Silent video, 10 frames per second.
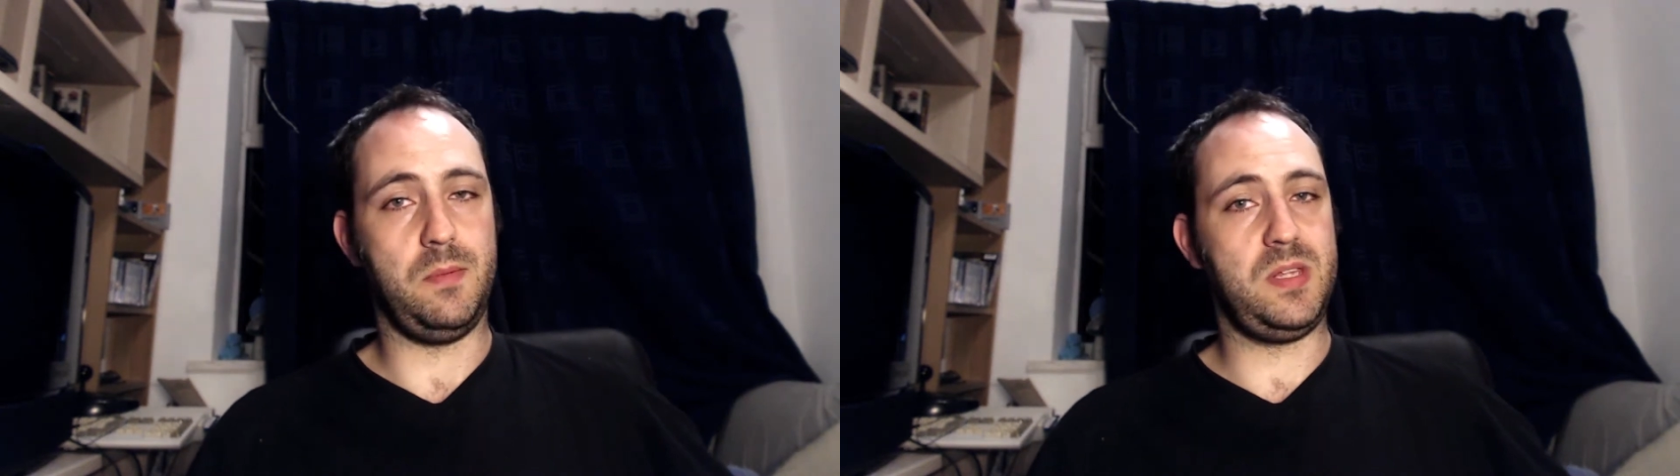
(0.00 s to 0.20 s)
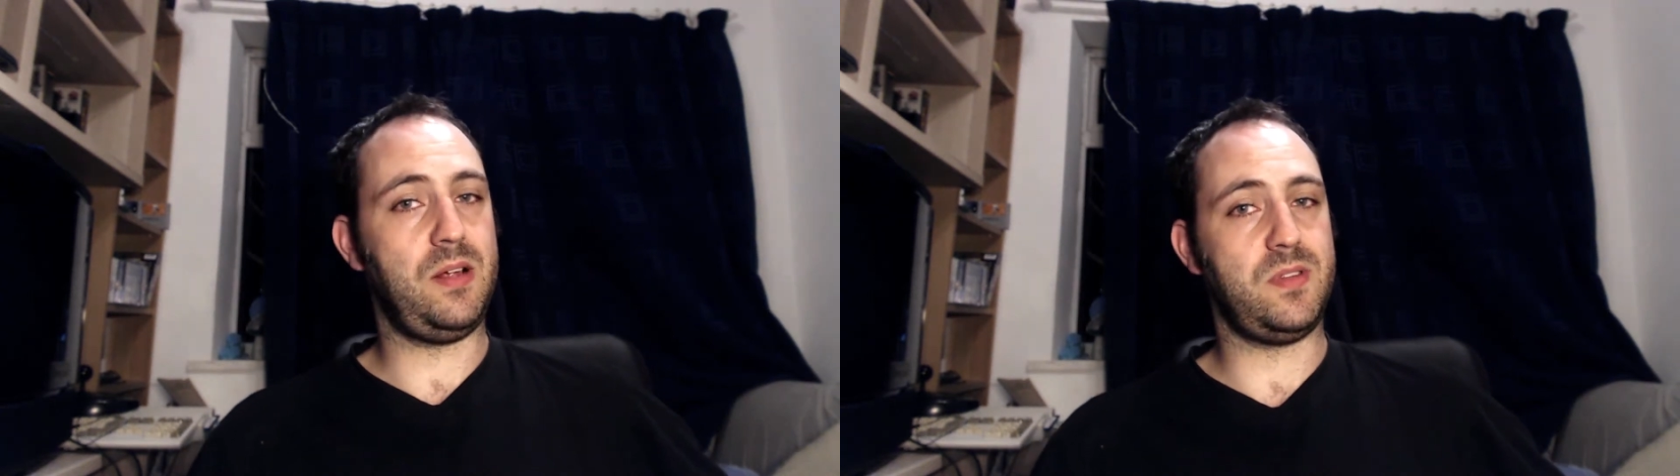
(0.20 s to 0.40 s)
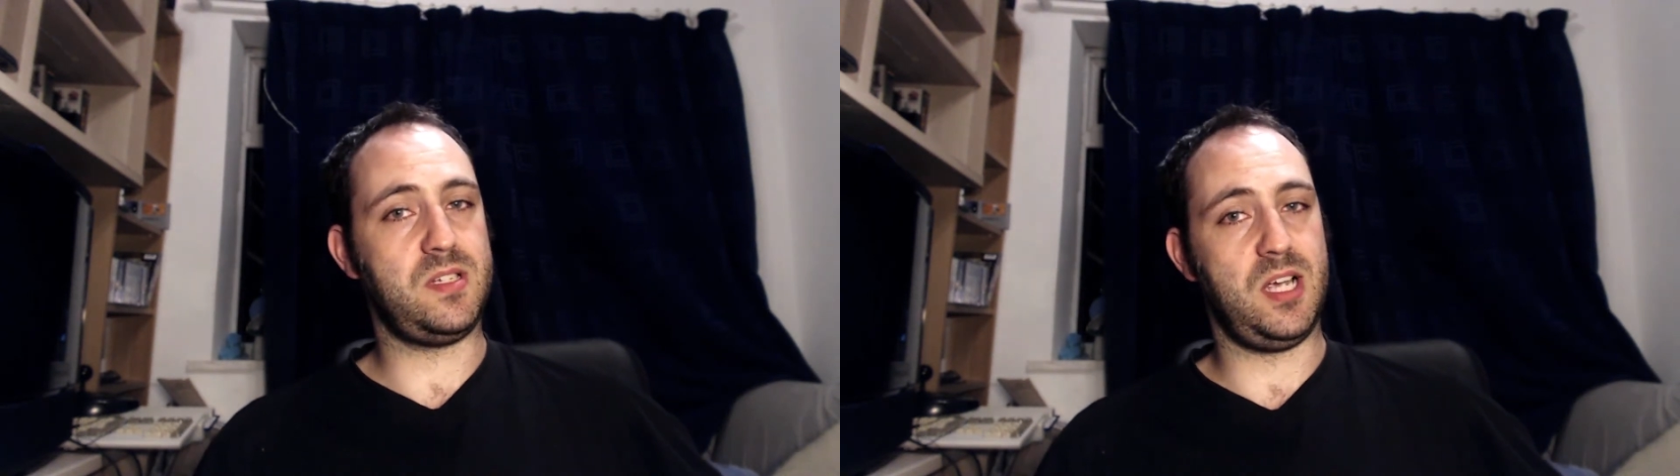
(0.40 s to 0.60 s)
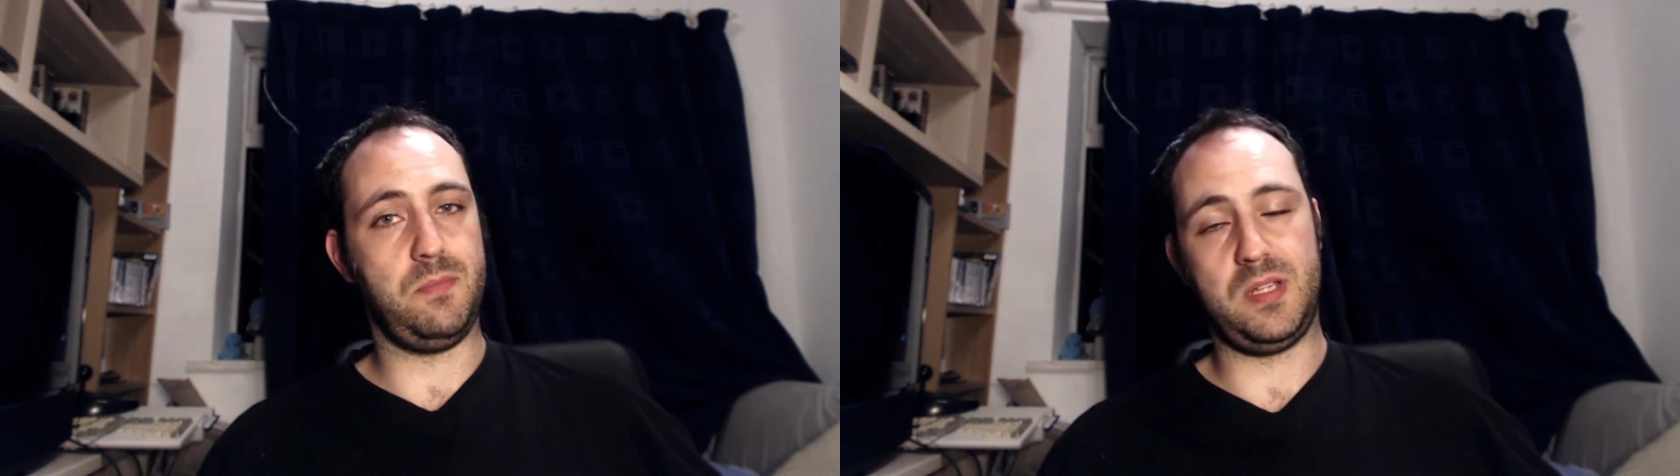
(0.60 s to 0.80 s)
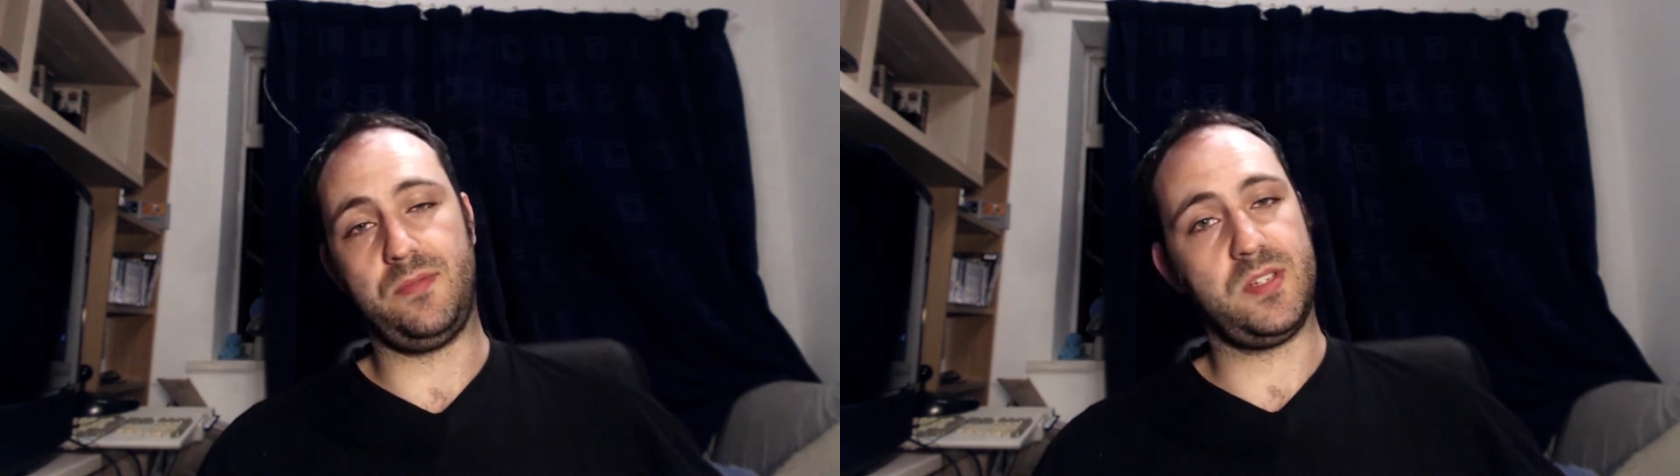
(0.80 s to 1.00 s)
Didn't have the
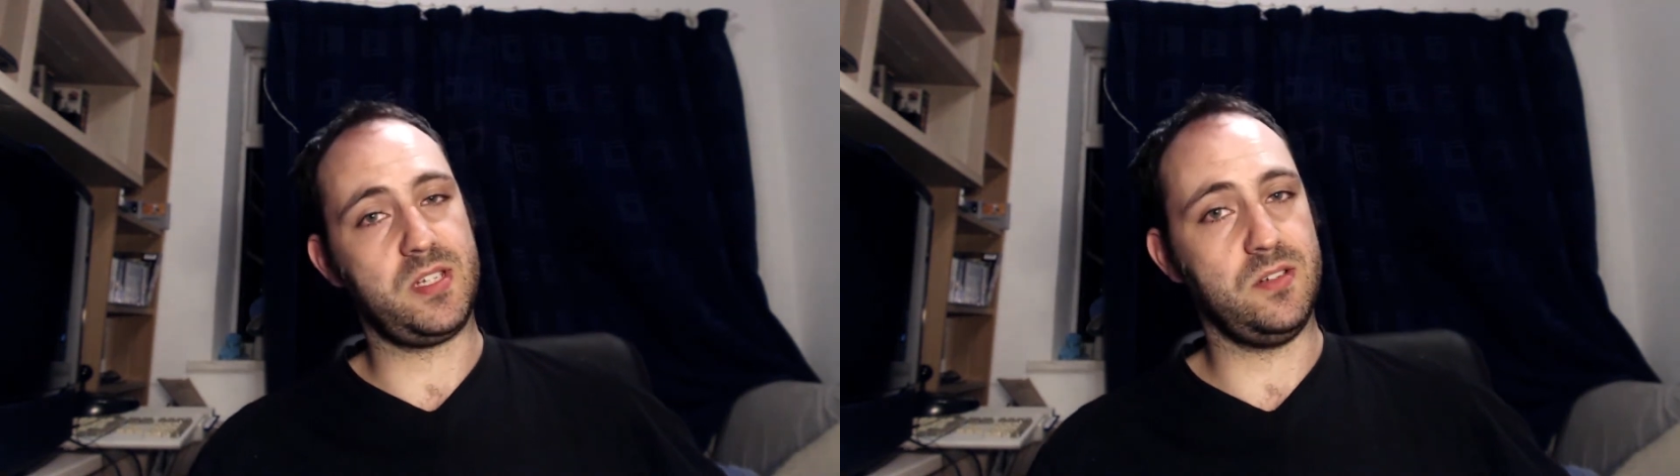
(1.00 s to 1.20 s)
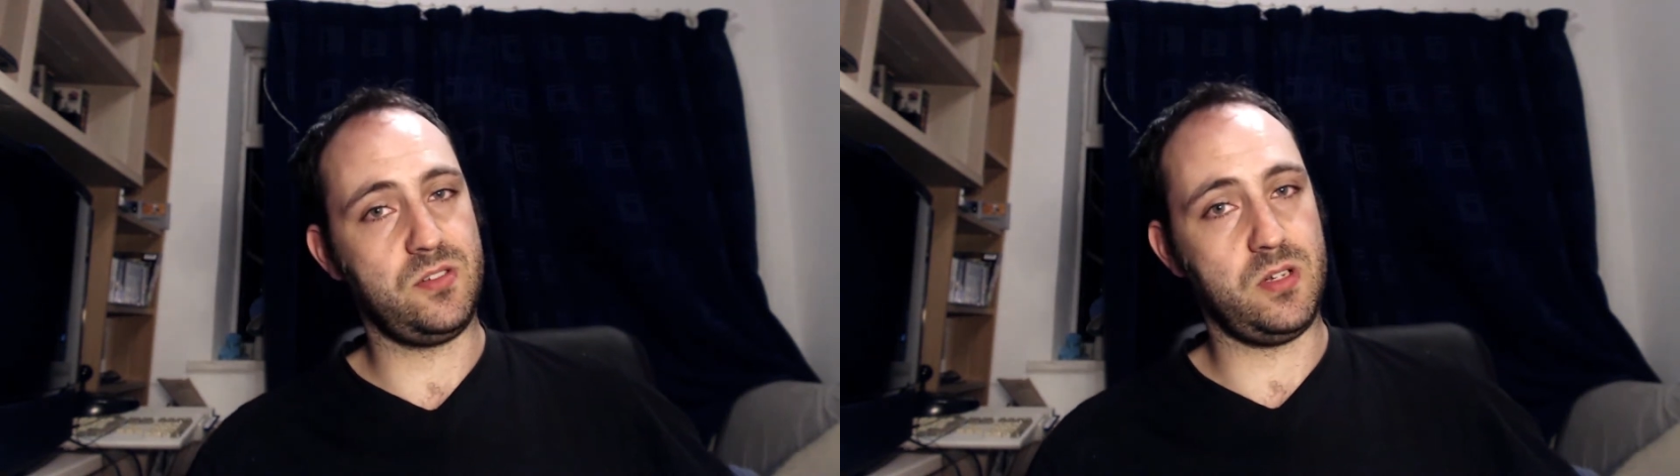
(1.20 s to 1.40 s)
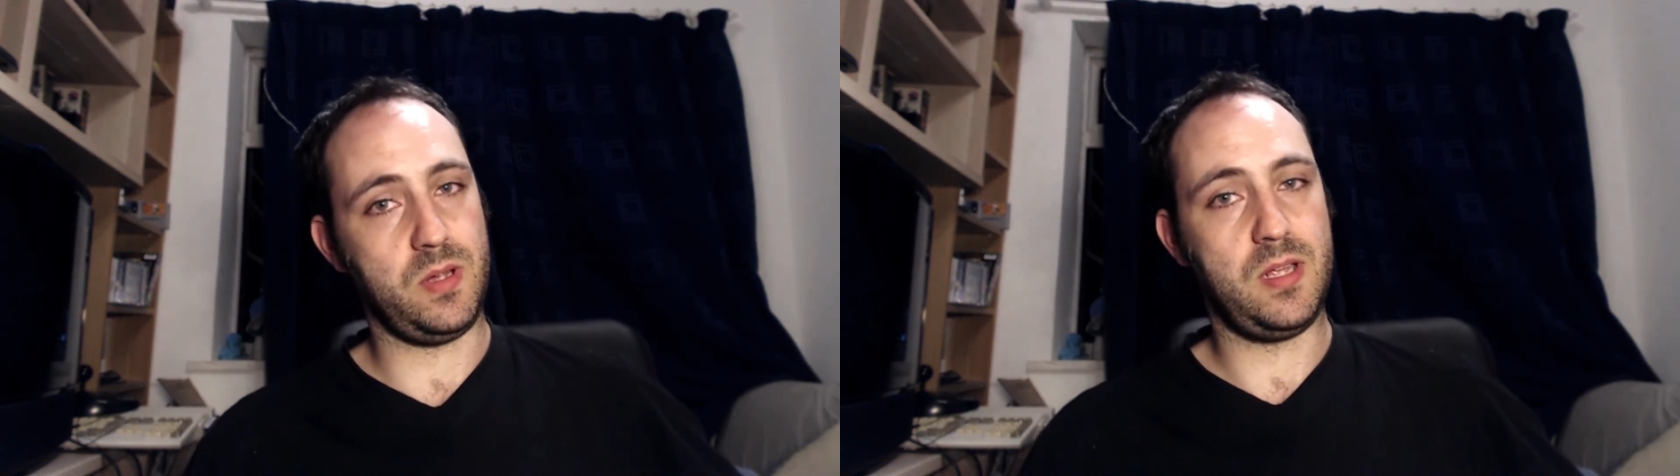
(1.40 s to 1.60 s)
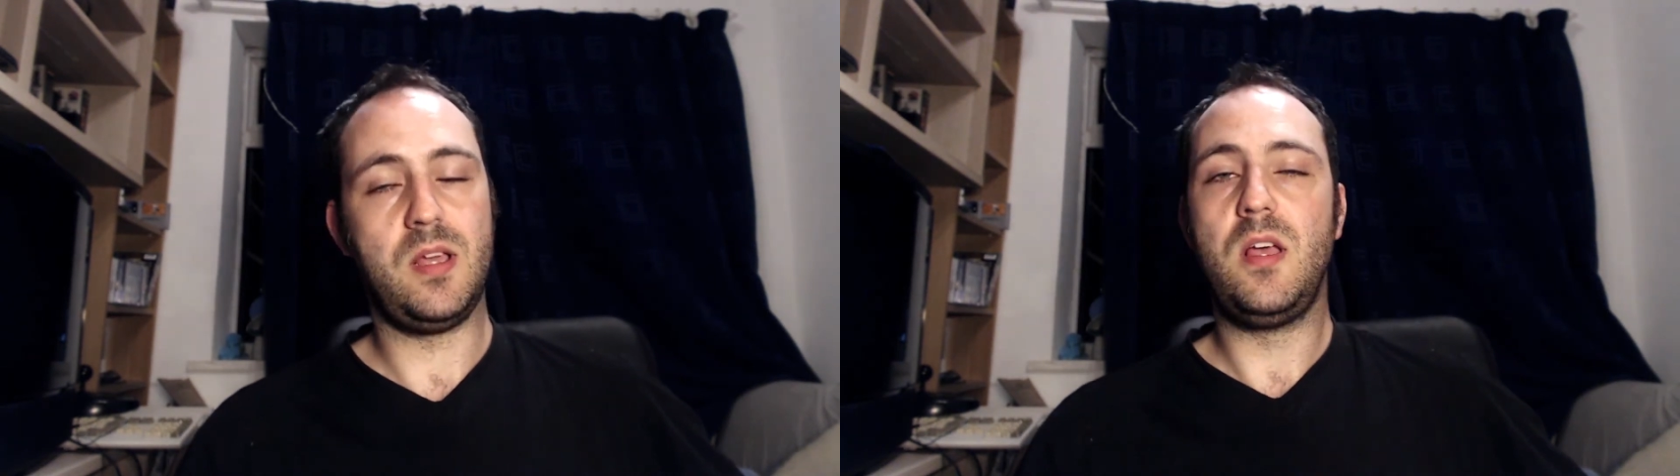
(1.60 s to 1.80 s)
time, didn't have the skills to do it.